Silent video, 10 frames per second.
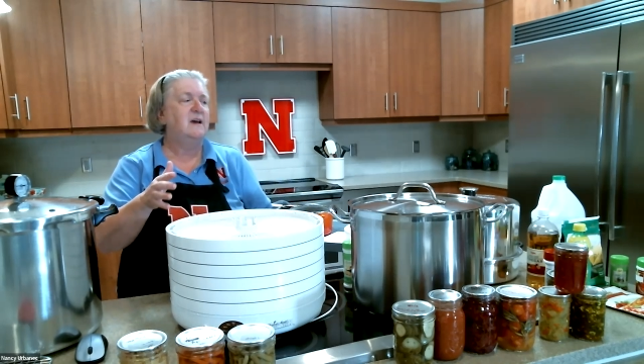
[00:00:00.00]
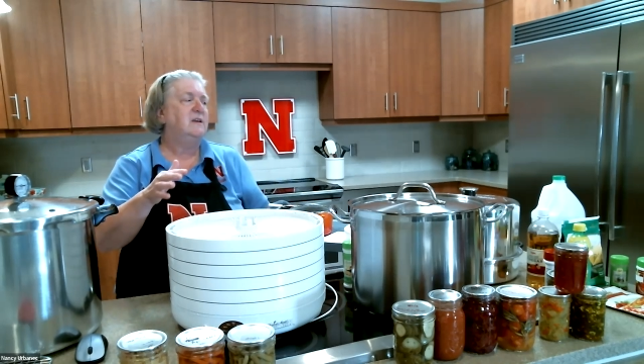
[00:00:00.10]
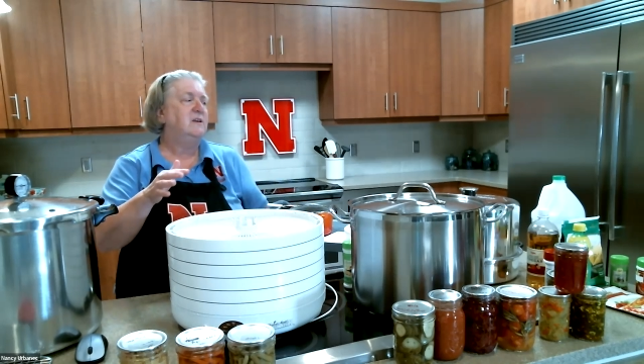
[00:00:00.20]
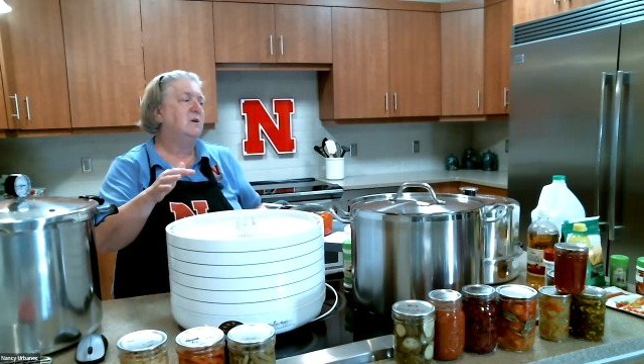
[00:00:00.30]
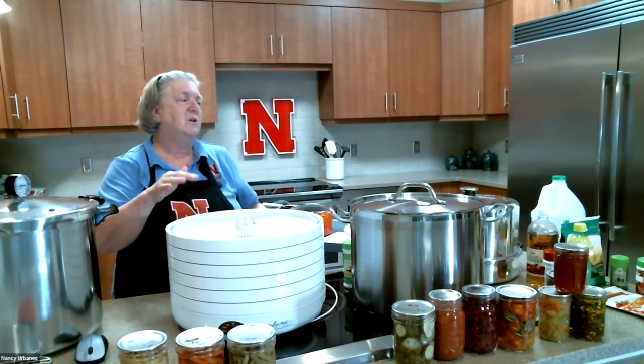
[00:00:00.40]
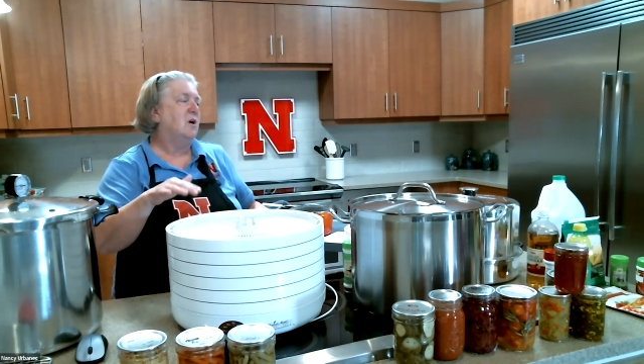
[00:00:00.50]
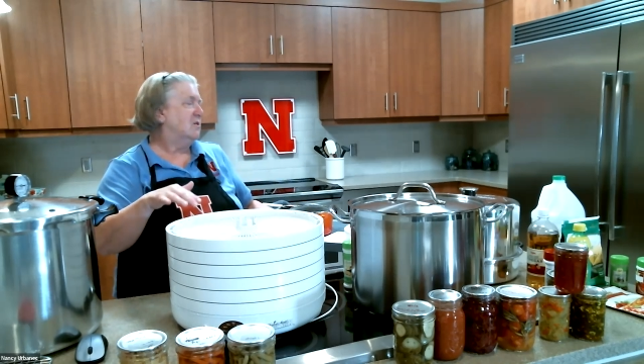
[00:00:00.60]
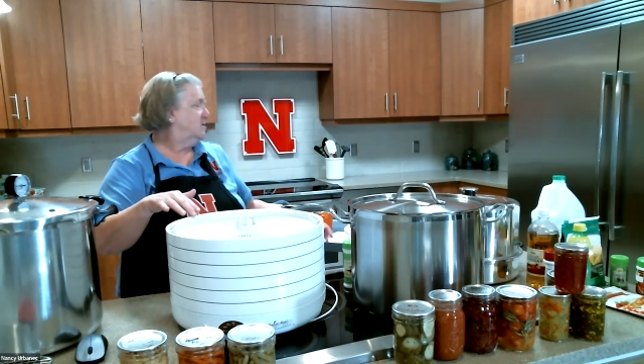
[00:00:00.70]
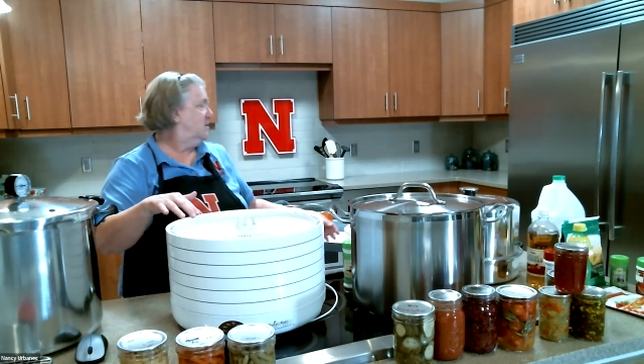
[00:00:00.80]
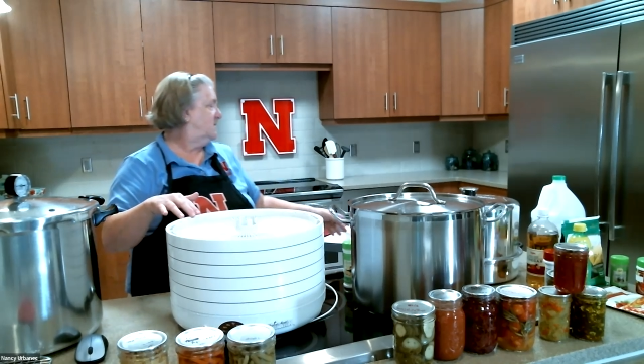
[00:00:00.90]
You can
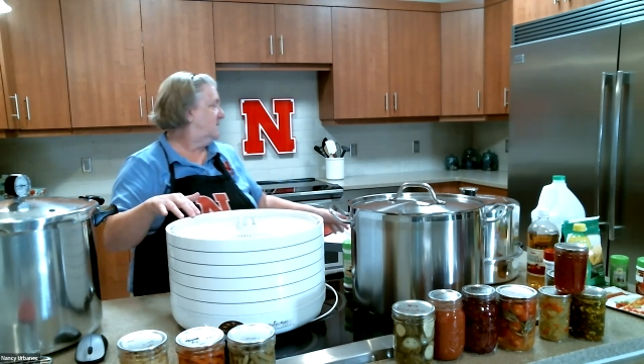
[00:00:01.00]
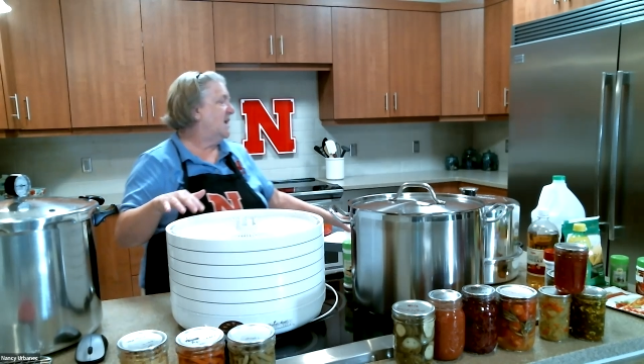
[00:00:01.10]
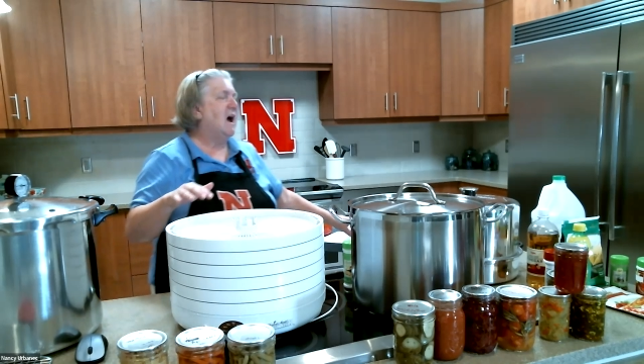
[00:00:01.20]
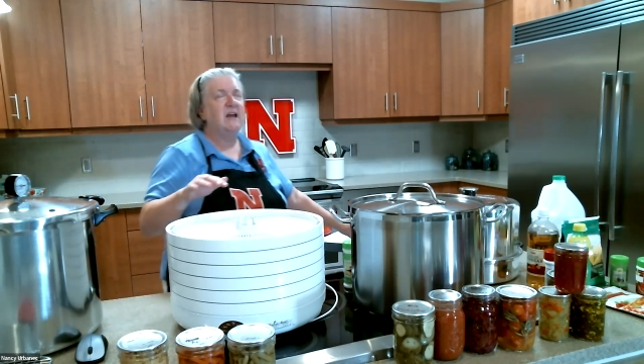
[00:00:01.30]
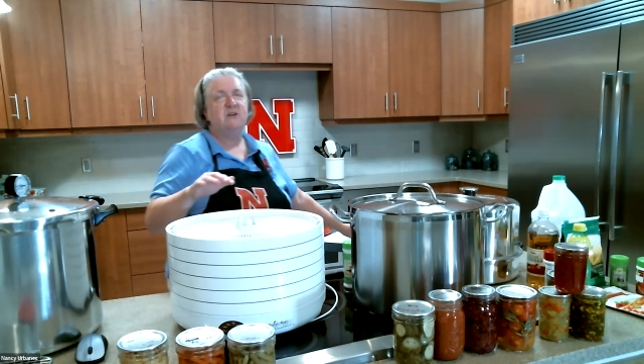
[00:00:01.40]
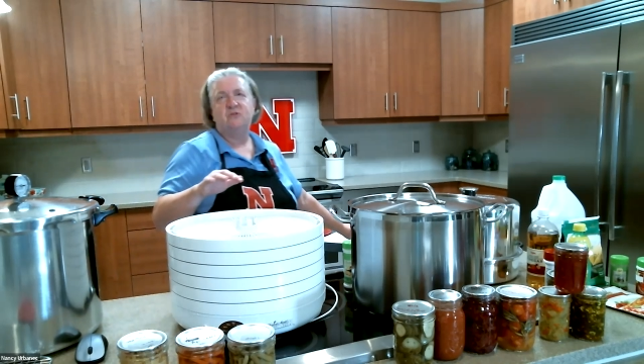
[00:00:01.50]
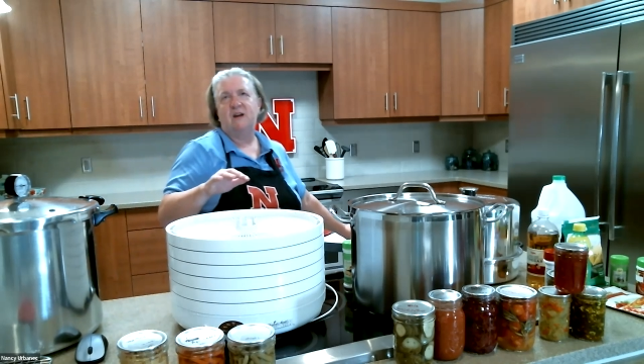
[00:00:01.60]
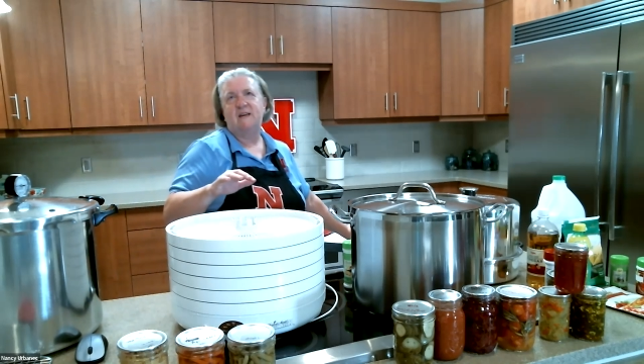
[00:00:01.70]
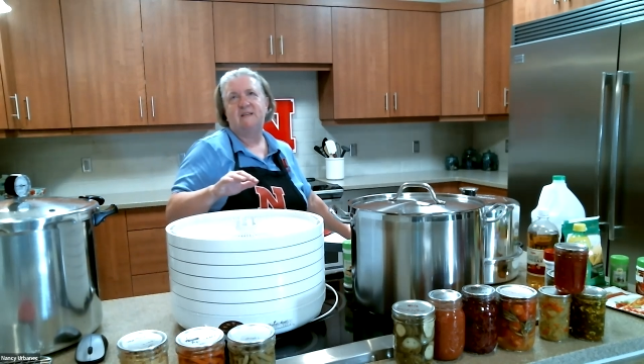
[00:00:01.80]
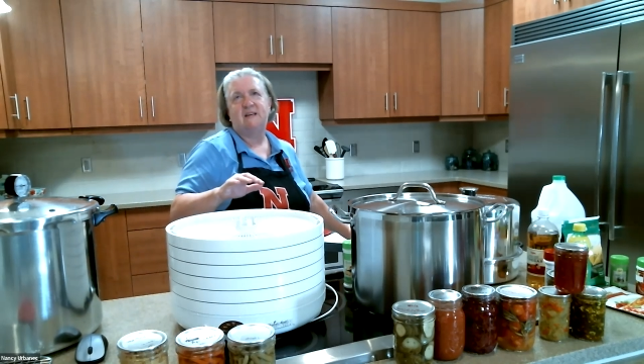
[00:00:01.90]
also
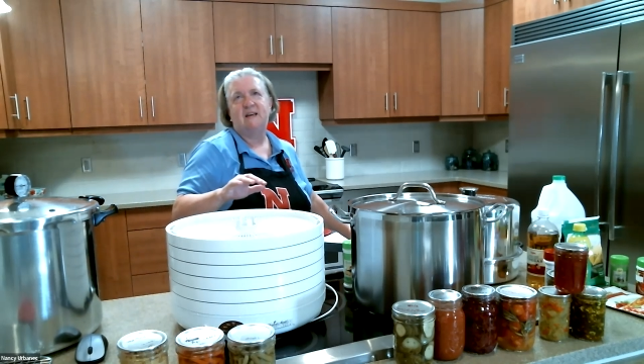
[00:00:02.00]
dehydrate